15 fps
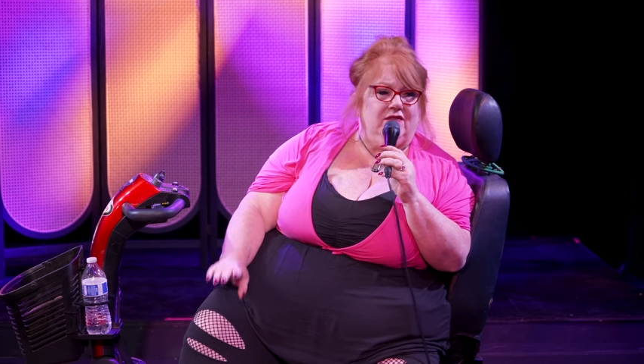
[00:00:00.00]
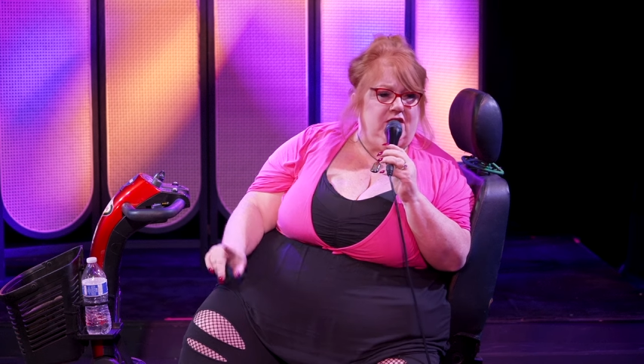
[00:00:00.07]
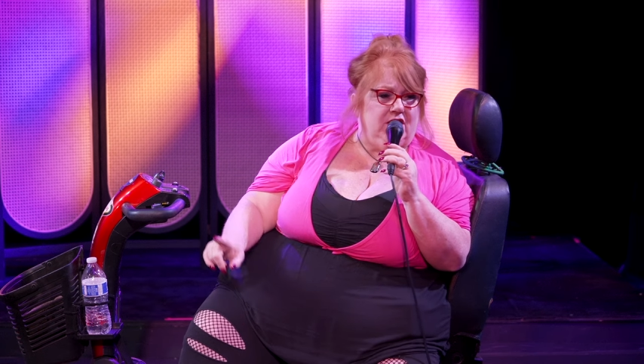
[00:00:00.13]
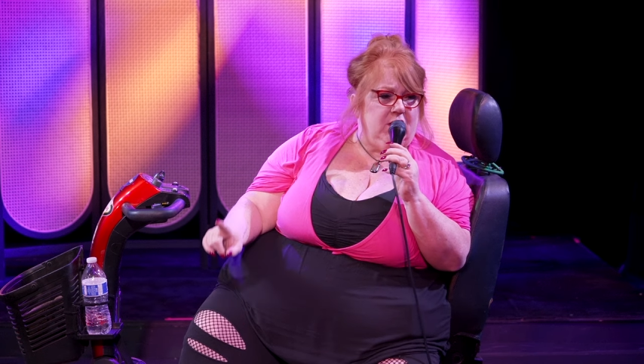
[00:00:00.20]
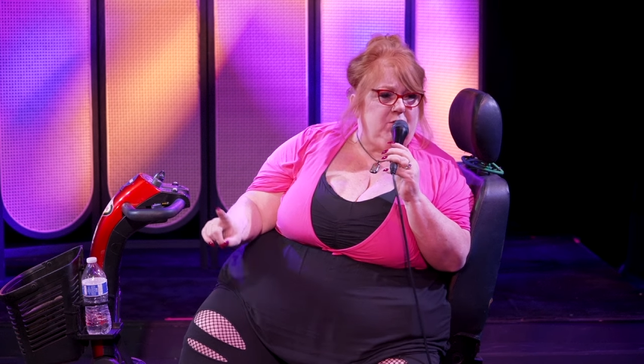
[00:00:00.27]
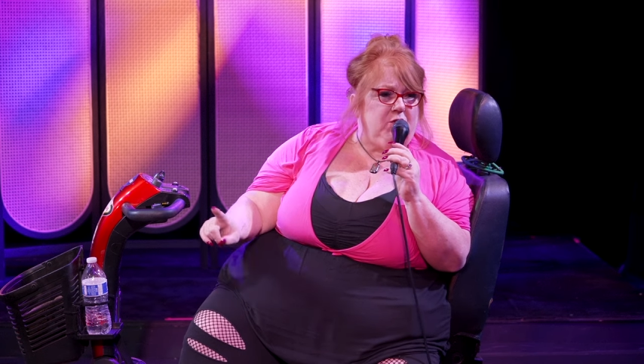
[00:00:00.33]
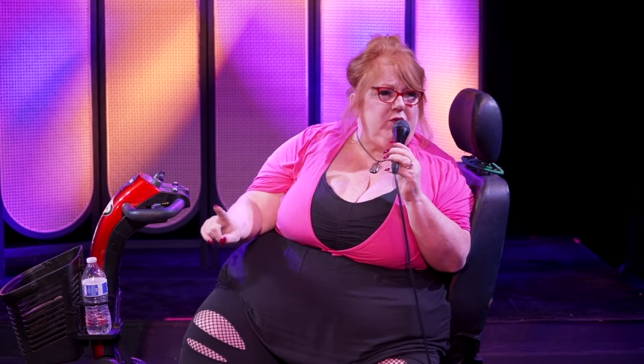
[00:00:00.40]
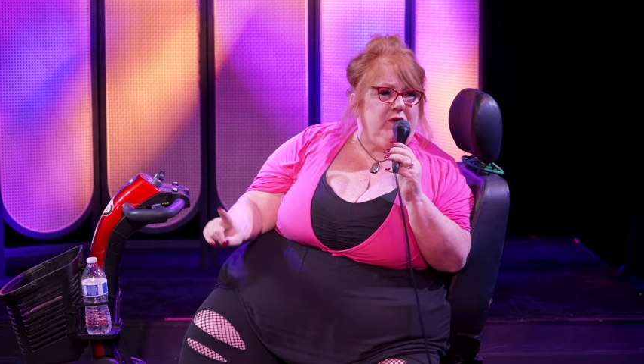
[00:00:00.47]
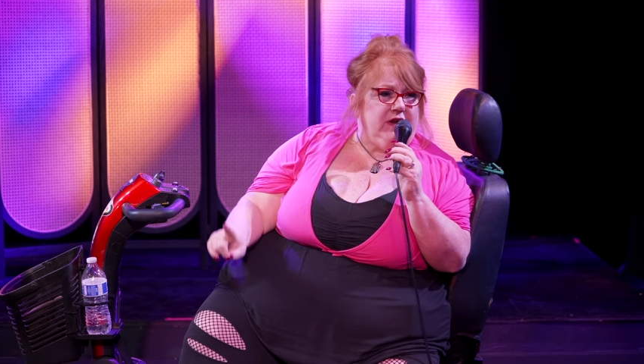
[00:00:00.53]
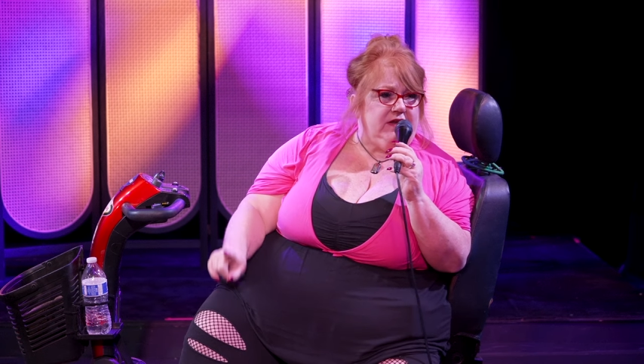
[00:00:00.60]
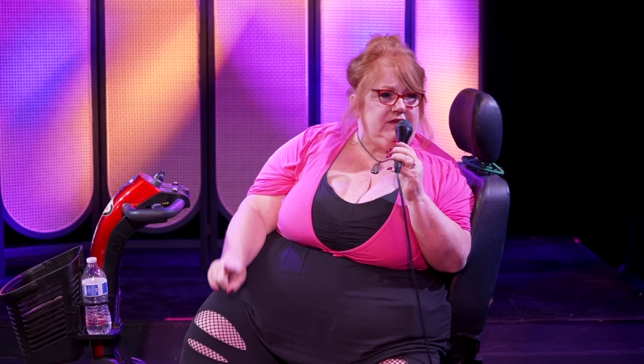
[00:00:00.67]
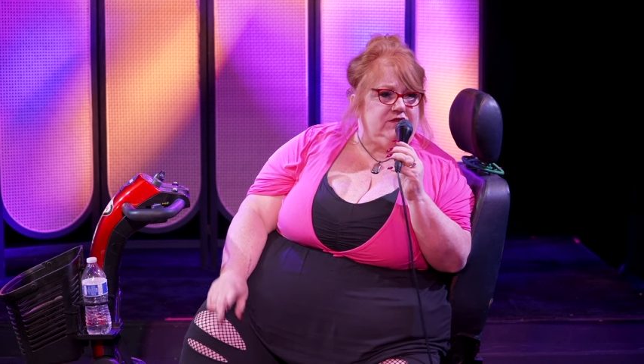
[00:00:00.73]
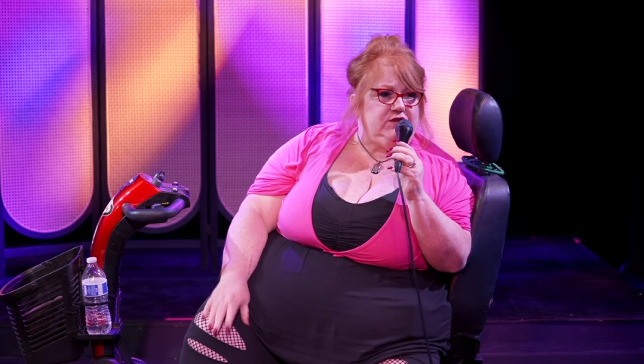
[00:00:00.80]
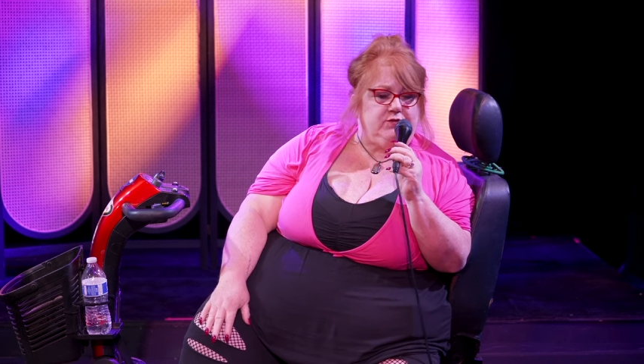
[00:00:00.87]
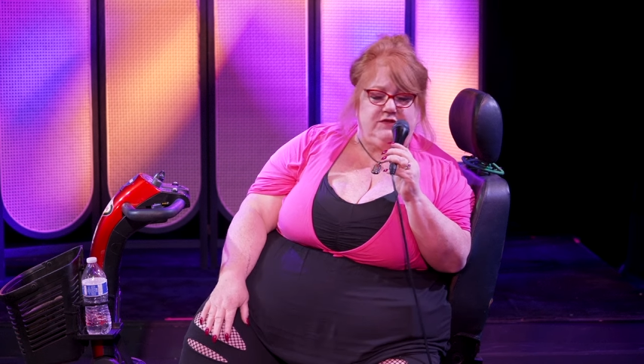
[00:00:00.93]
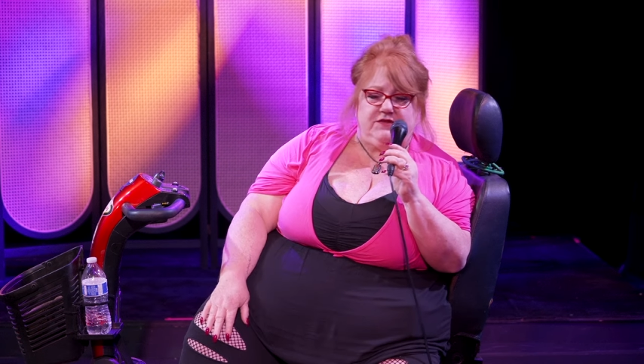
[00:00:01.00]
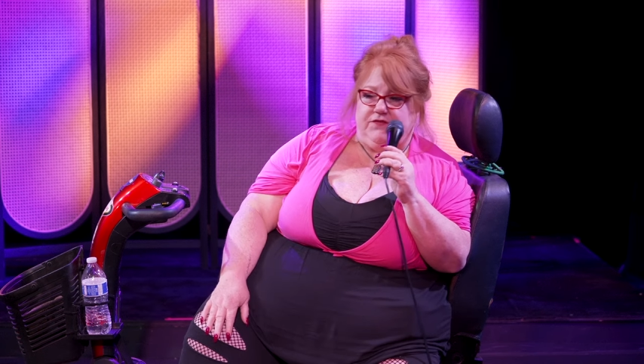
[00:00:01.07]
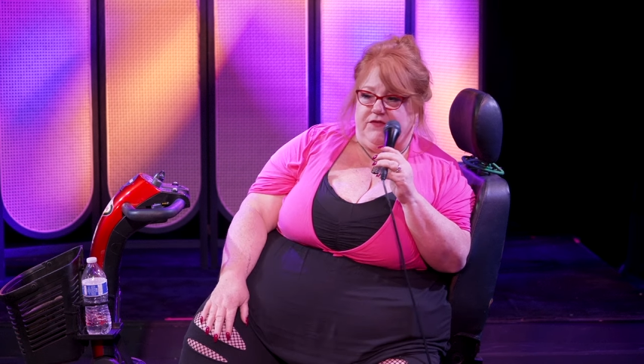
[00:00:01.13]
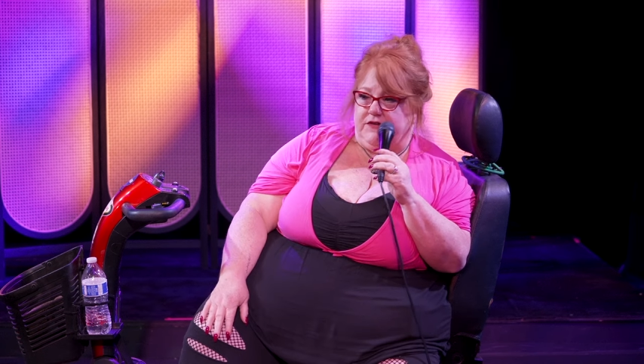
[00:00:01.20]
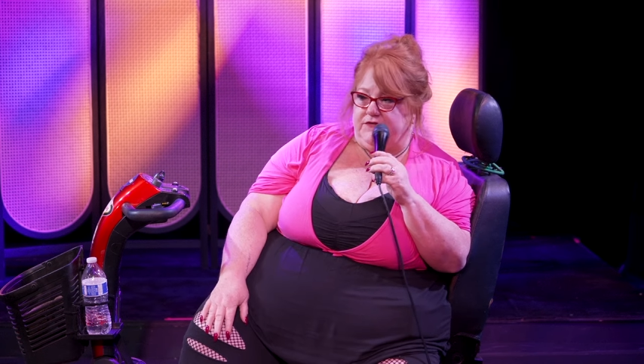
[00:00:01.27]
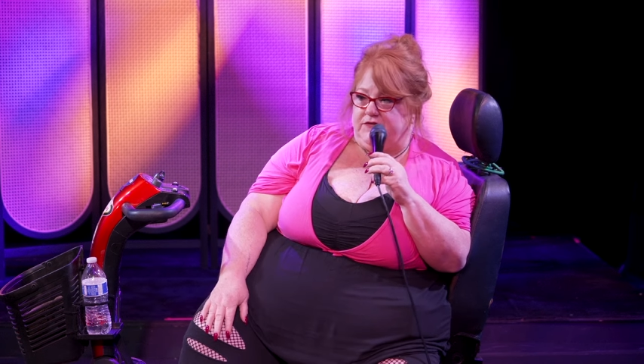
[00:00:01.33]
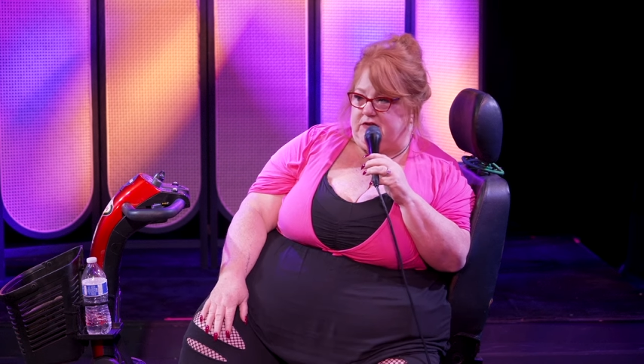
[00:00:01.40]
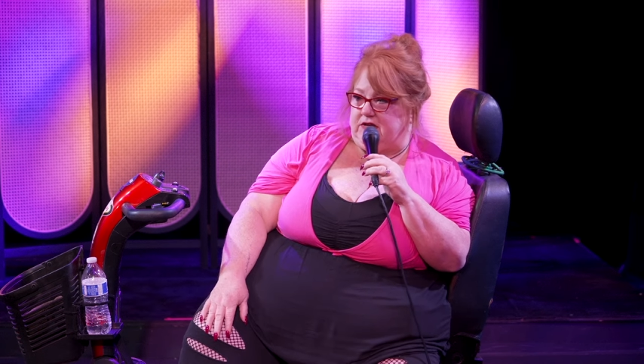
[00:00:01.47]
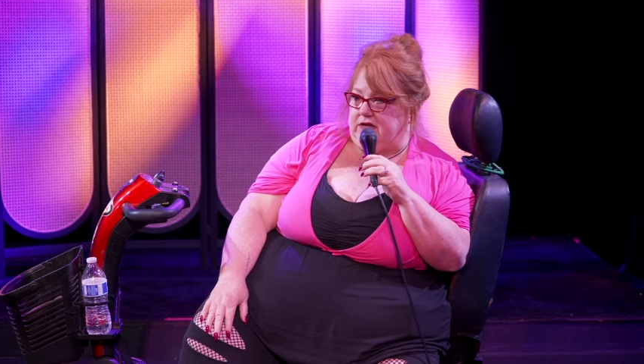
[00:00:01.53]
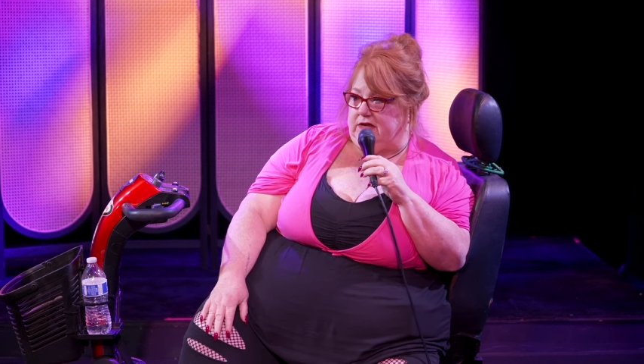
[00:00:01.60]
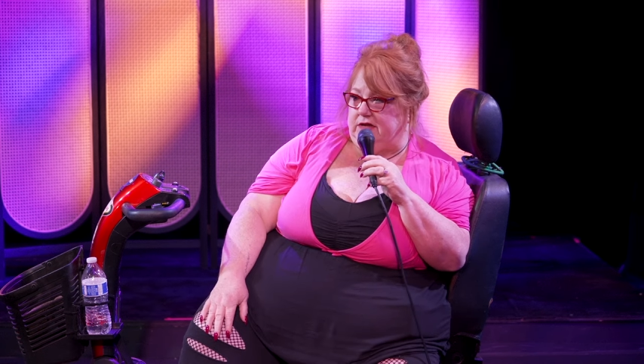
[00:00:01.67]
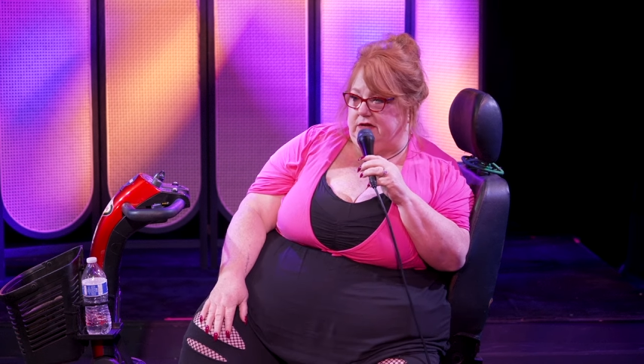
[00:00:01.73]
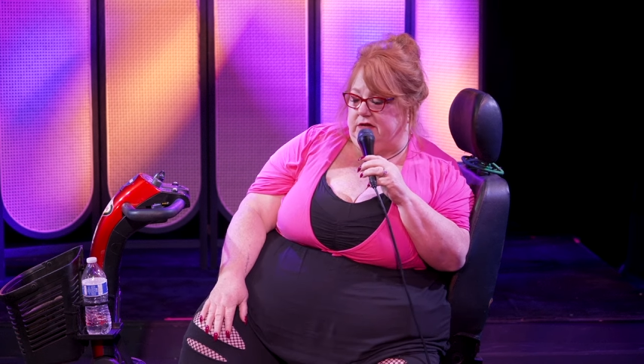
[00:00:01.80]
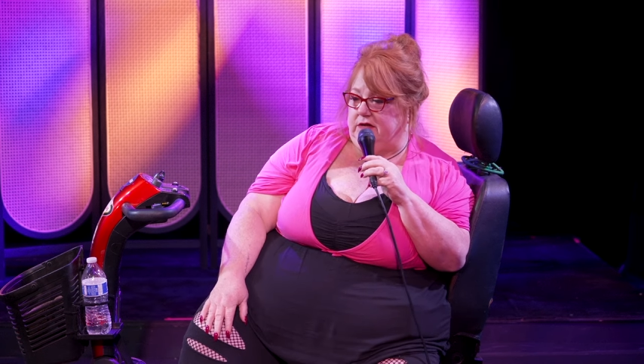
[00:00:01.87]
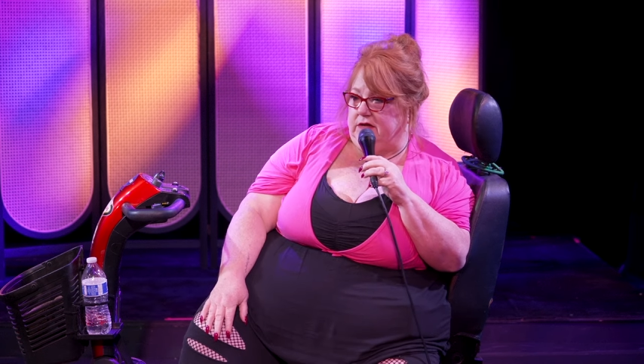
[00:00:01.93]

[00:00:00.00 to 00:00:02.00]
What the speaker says: The number one answer was 50.